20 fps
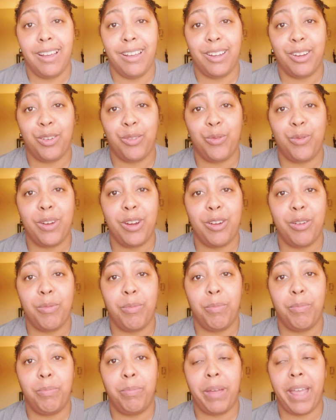
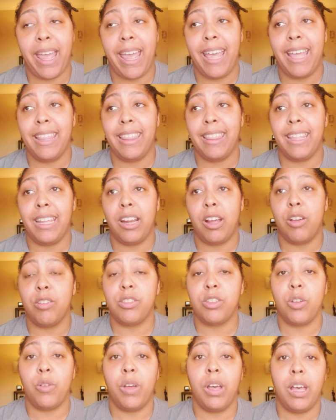career path and
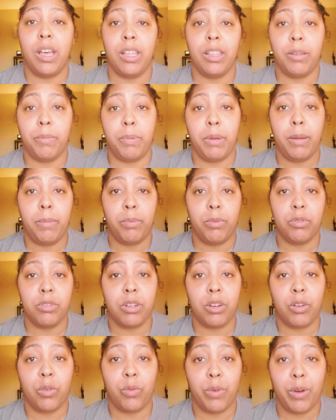also on other people's
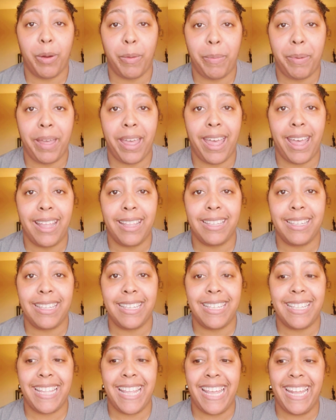career paths
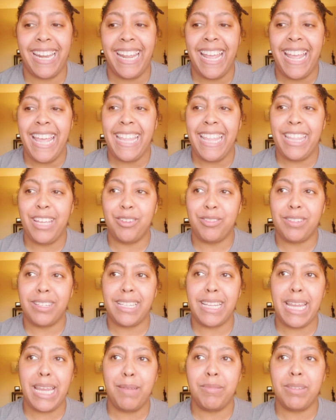is that there
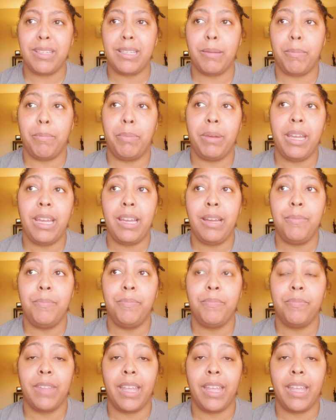seems to be,